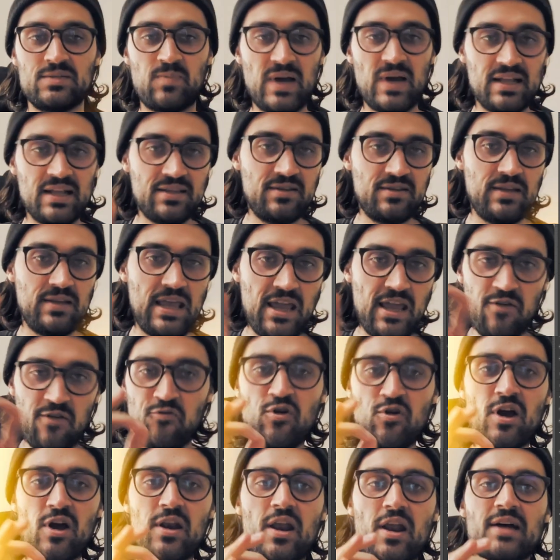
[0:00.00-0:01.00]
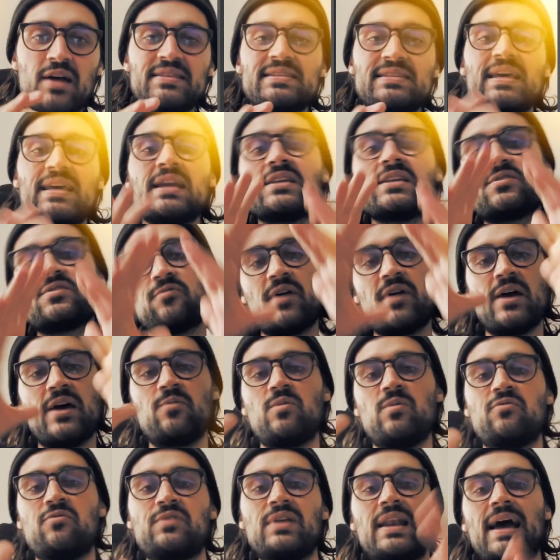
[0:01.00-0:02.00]
But if you are not
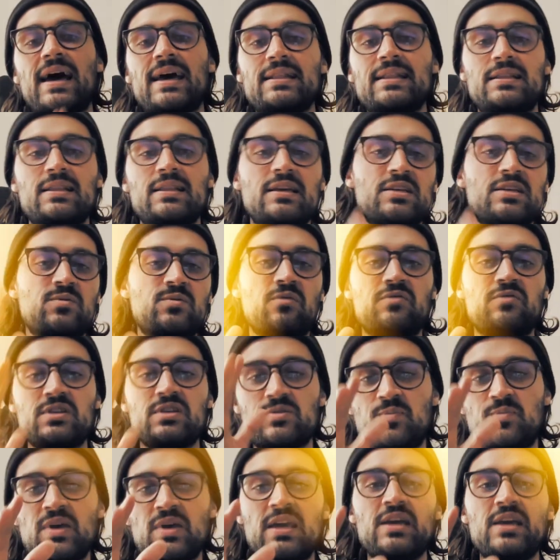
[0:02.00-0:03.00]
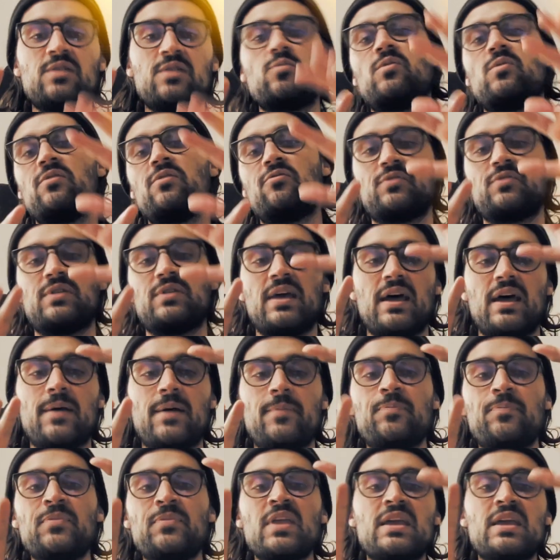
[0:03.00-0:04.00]
satisfied with the light leaks, with the speed, with
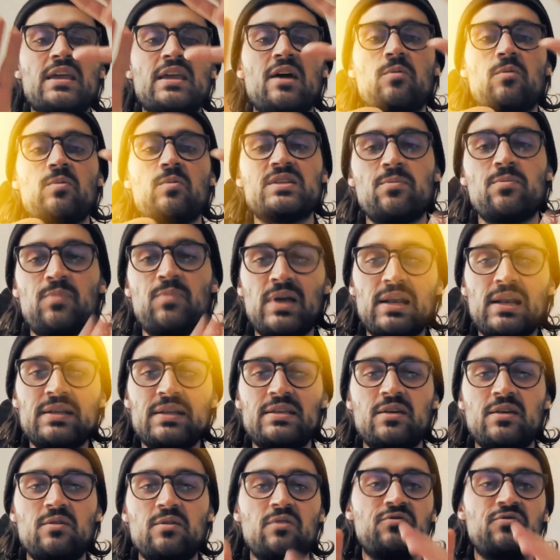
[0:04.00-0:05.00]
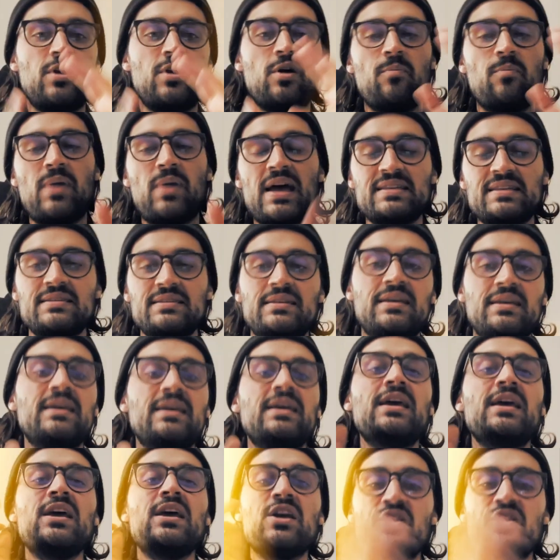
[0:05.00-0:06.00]
the visibility, with the
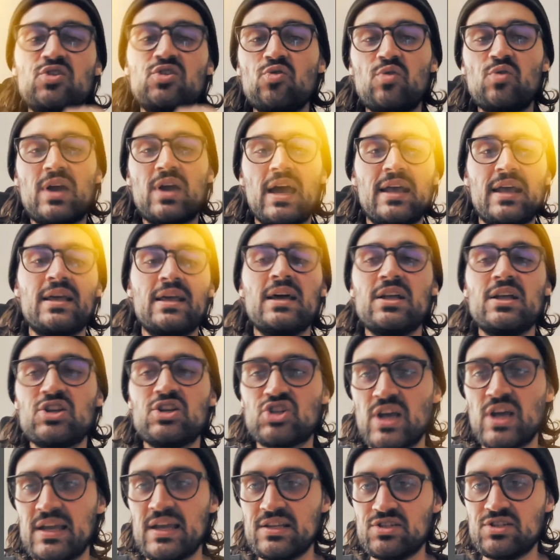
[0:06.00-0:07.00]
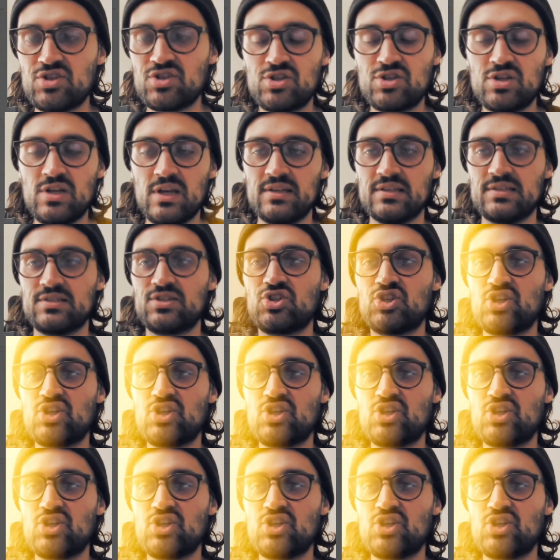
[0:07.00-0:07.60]
opacity, you can change this.